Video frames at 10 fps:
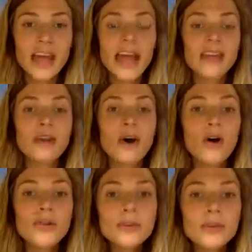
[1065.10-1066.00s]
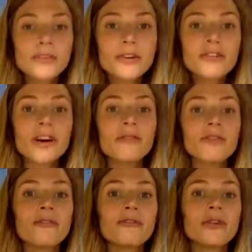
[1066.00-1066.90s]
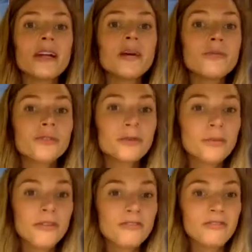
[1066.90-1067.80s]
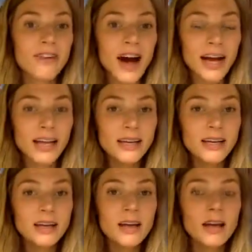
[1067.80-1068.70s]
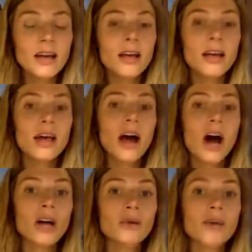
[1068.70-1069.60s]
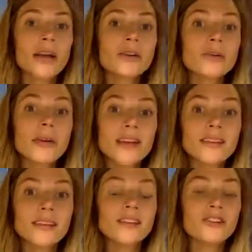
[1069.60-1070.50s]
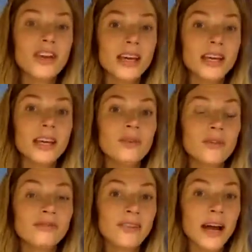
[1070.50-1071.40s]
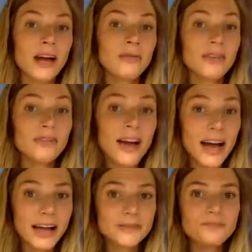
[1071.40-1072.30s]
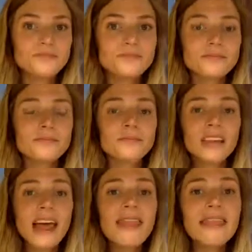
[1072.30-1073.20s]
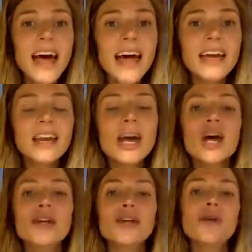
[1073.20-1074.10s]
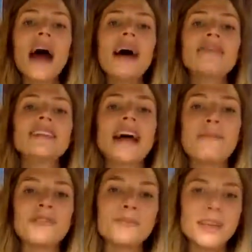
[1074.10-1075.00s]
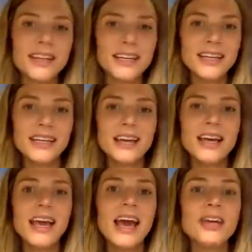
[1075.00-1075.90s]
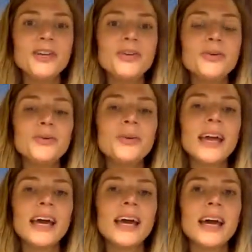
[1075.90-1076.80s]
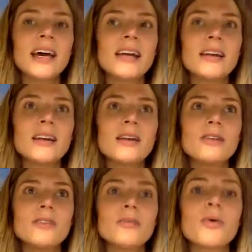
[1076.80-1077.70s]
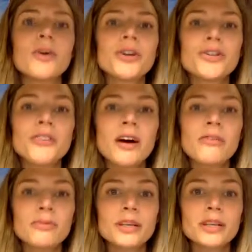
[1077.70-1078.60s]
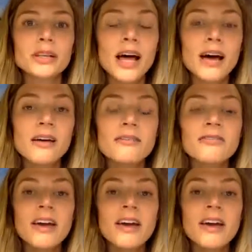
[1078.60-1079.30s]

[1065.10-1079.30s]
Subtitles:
and also give yourself the freedom to refine on a regular basis, to check in and refine, then you have adaptability and you can support yourself with love